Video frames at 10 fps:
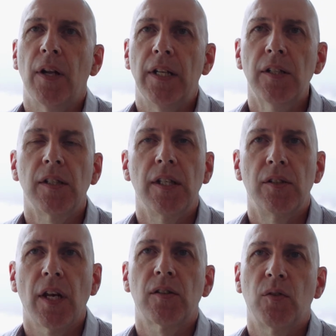initially
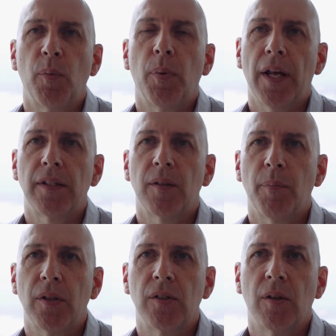just to replace the
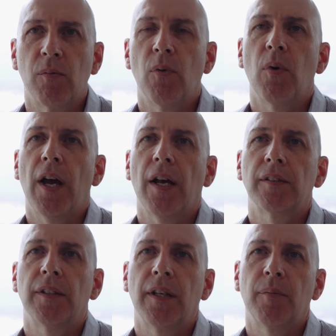budgeting and
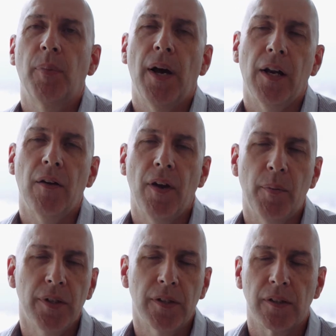forecasting part of our
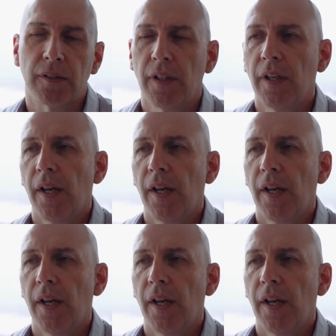business.